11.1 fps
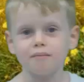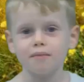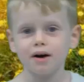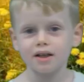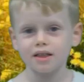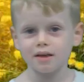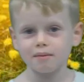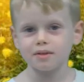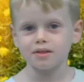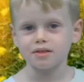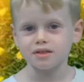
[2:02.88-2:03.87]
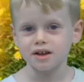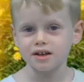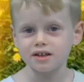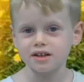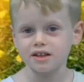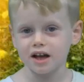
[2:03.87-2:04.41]
My name is
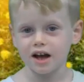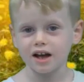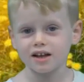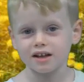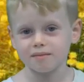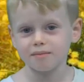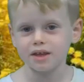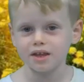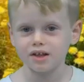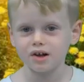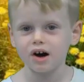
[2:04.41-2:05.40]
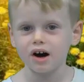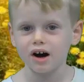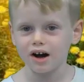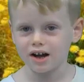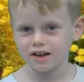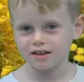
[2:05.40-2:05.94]
Dean and I can be
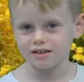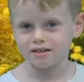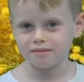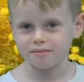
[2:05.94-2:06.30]
kind.